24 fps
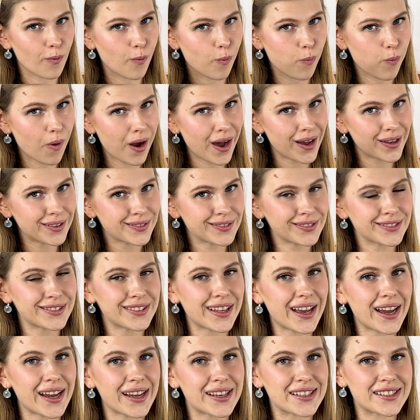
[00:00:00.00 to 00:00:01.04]
one
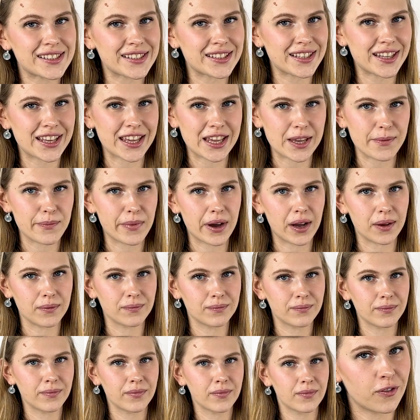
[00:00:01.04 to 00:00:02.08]
taisnība
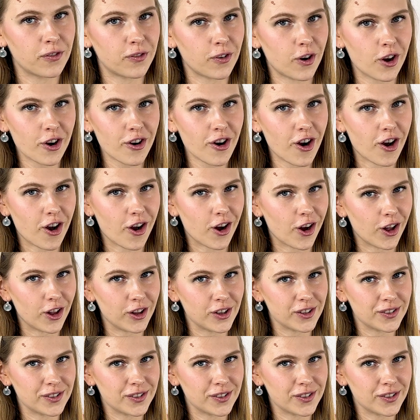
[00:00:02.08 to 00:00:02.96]
for all.